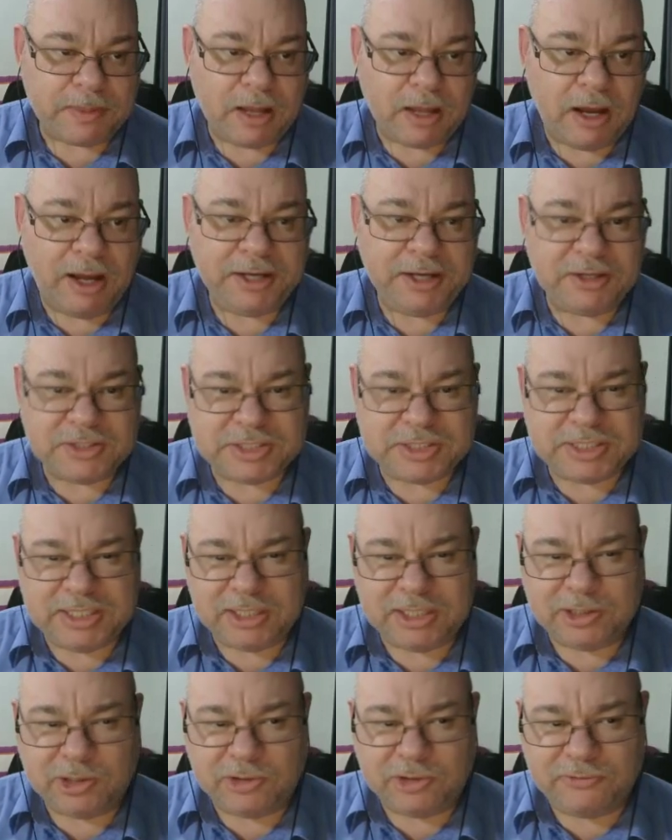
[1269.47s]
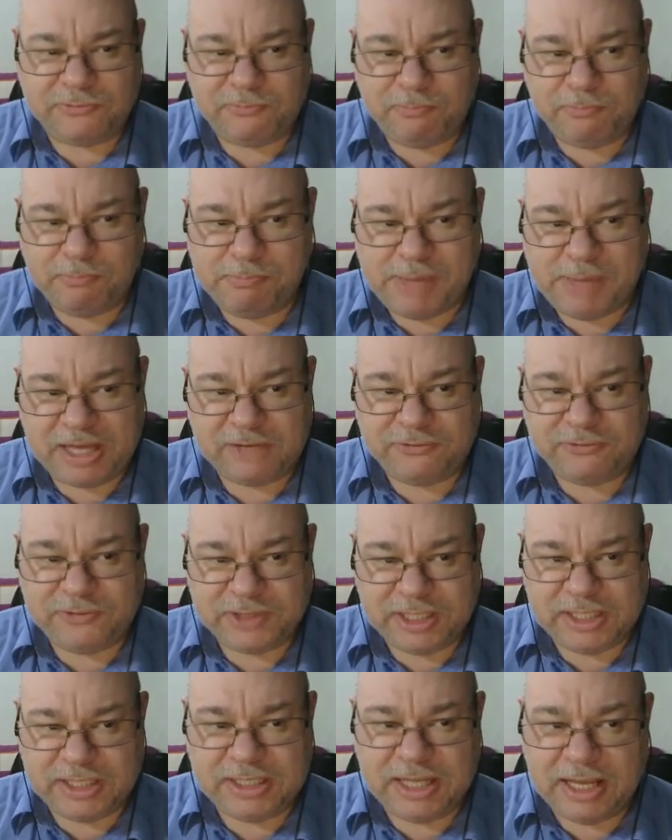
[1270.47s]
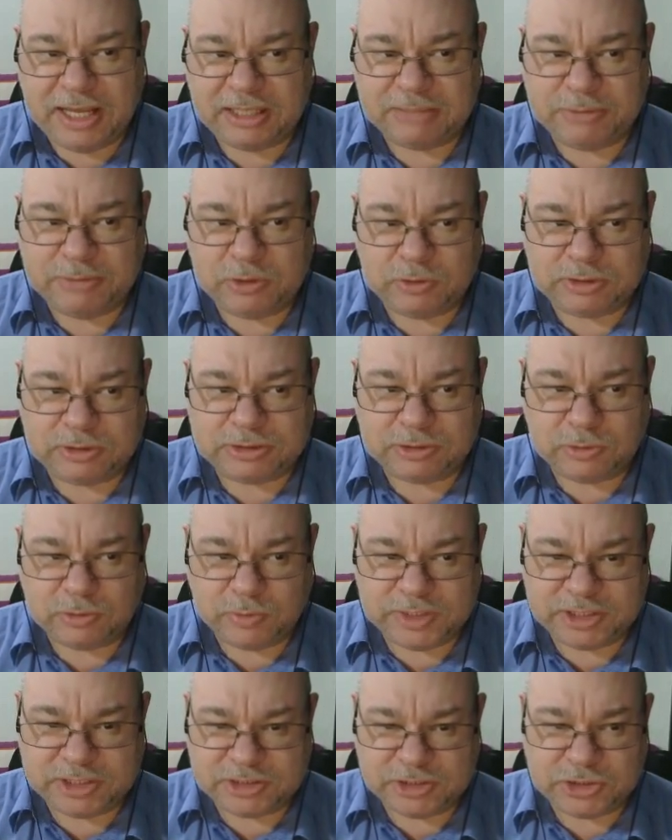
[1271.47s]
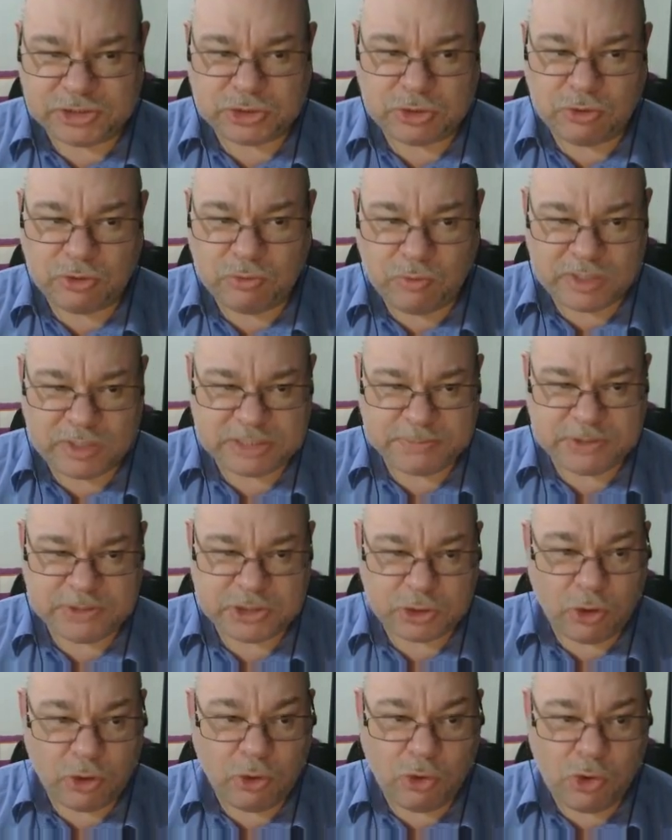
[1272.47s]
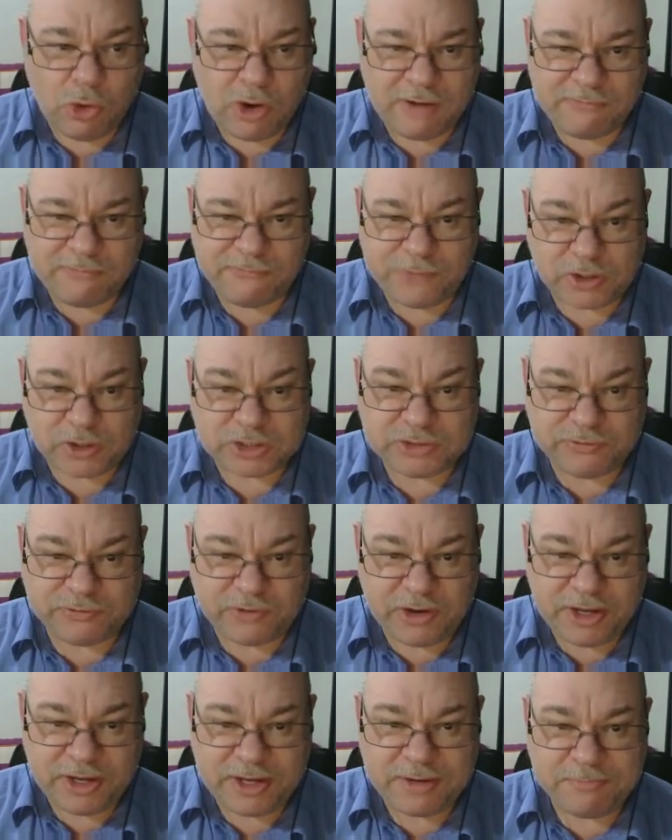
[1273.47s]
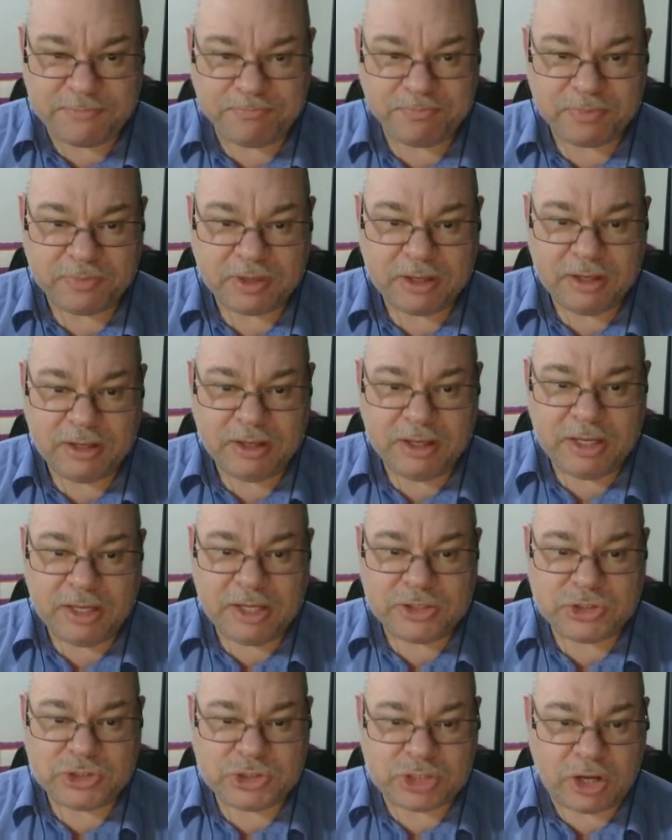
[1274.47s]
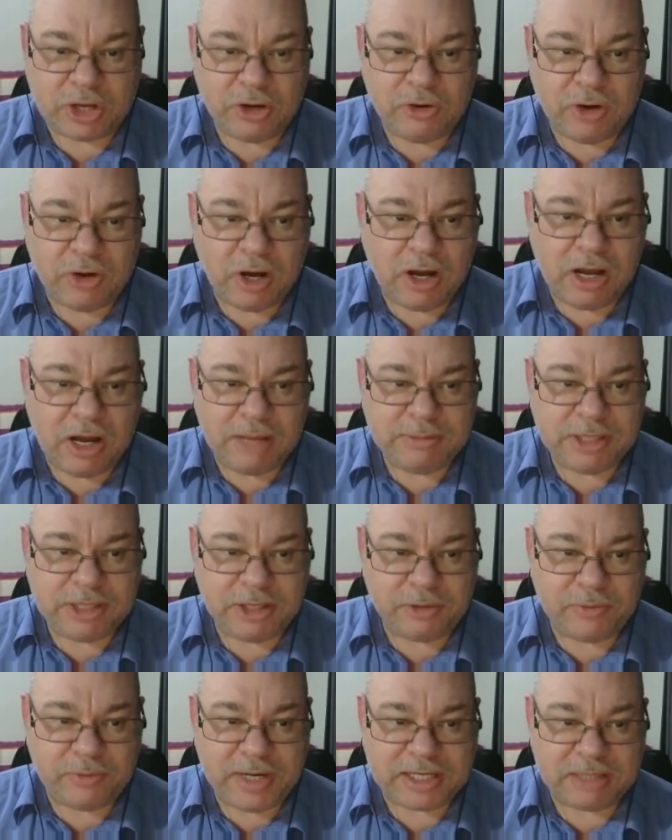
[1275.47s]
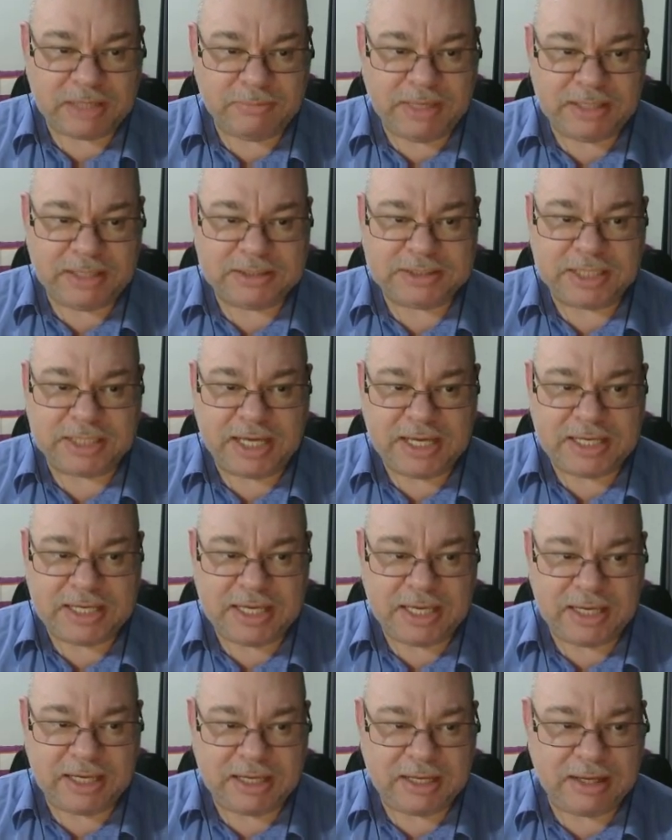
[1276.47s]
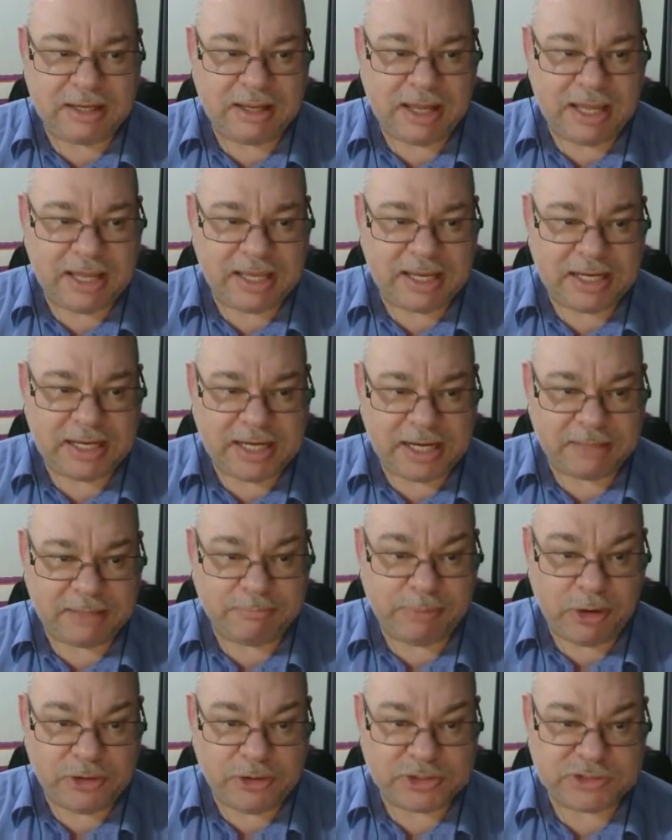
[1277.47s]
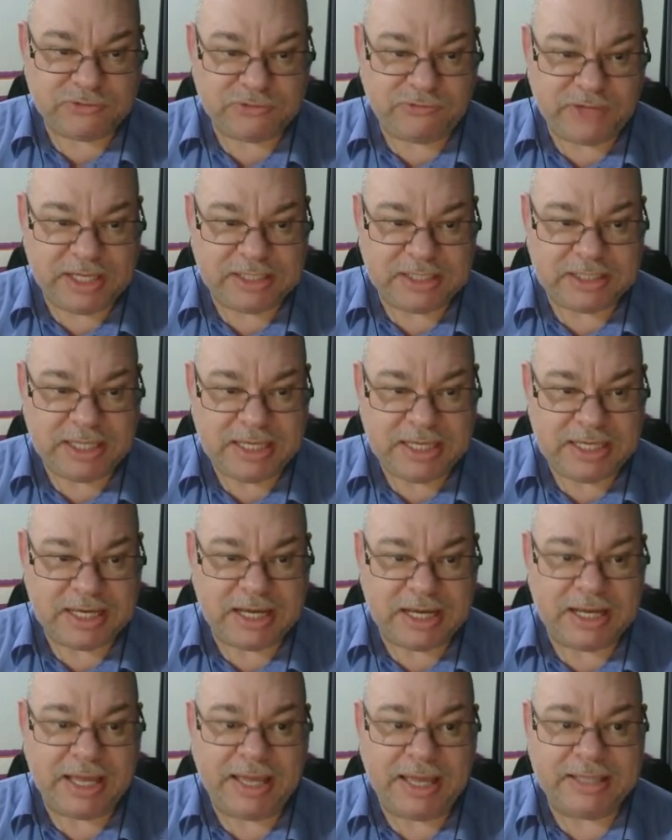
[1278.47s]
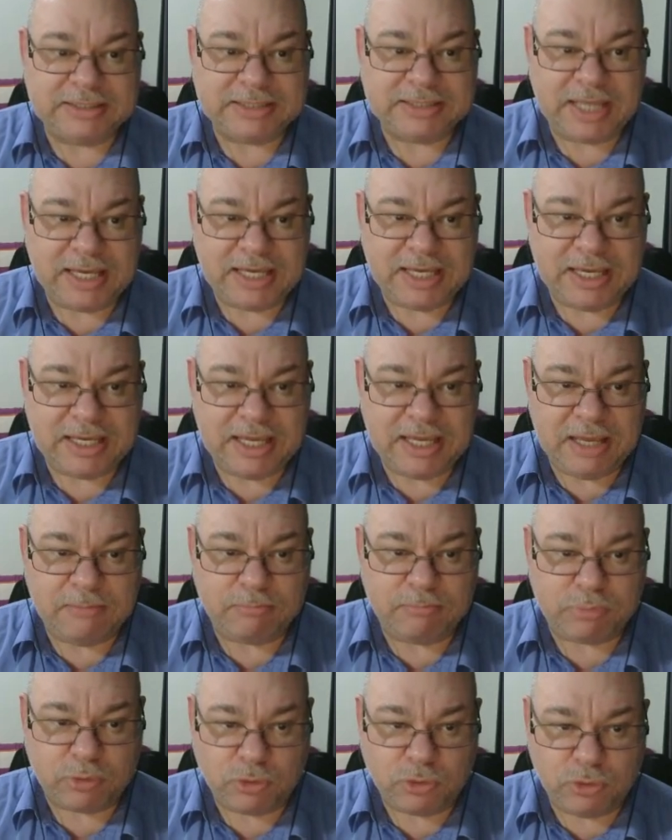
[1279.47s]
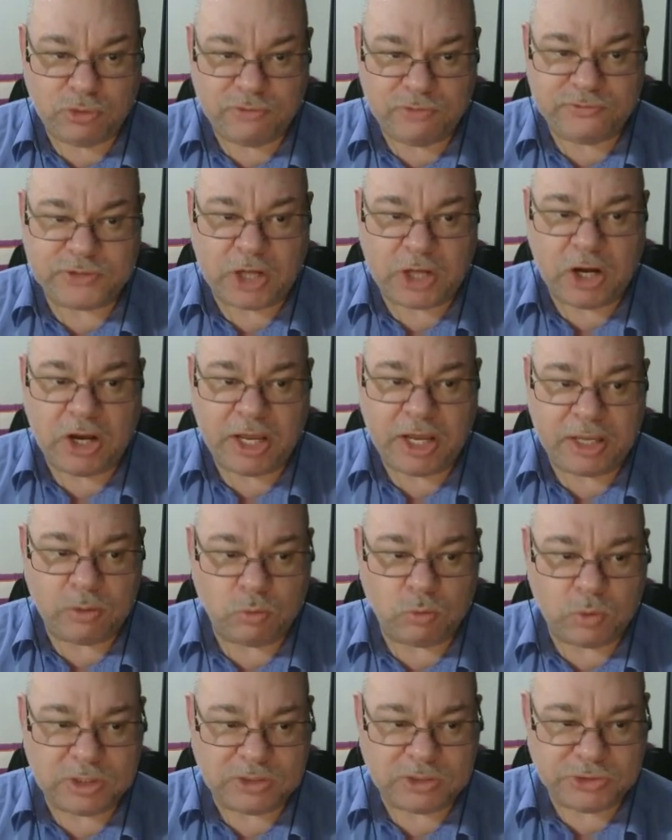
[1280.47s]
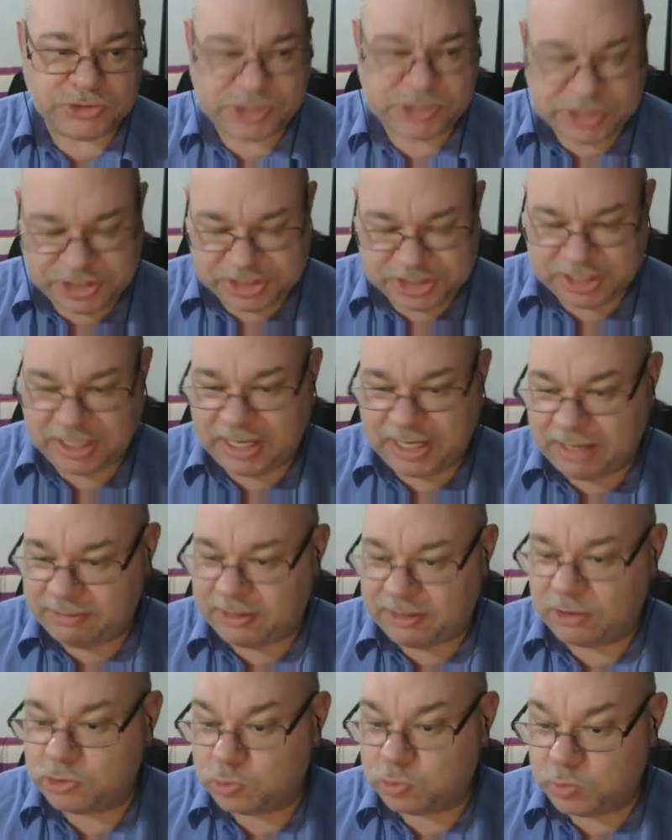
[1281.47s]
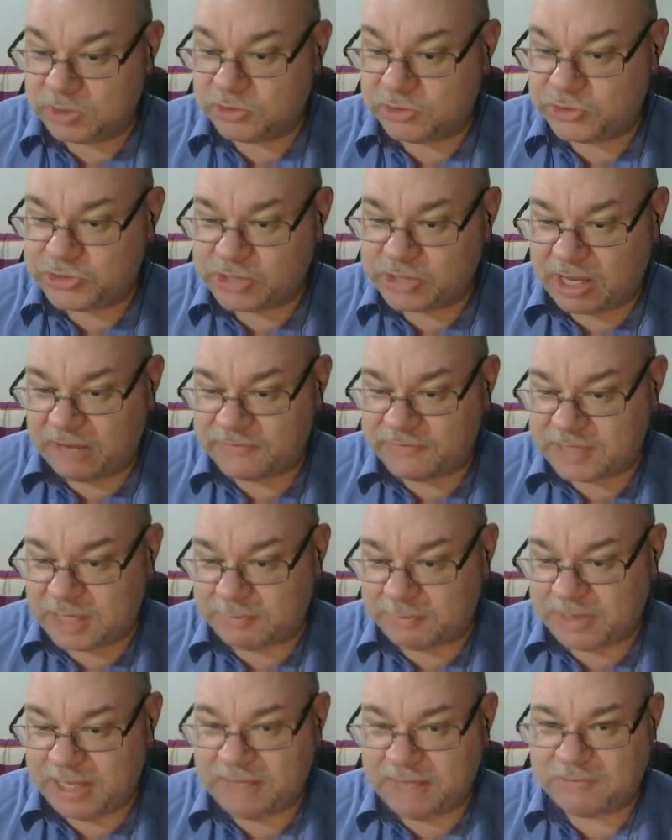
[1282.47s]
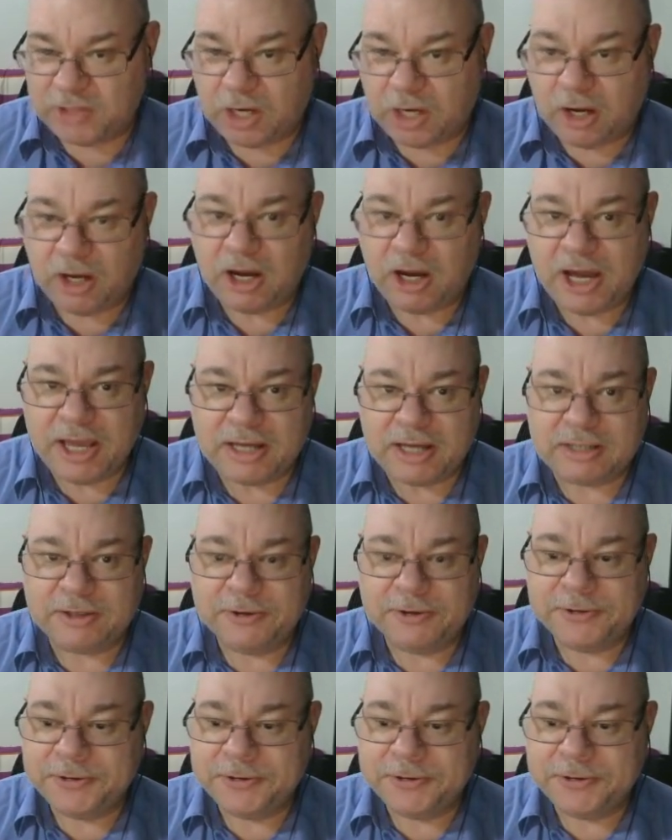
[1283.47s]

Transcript: I don't see a lot of benefit in Elemental Whispers or Foxfire. So I'm going to recommend taking a kinetic bonus feat here and taking Improved Iron Will so that you can get those will saves up even higher.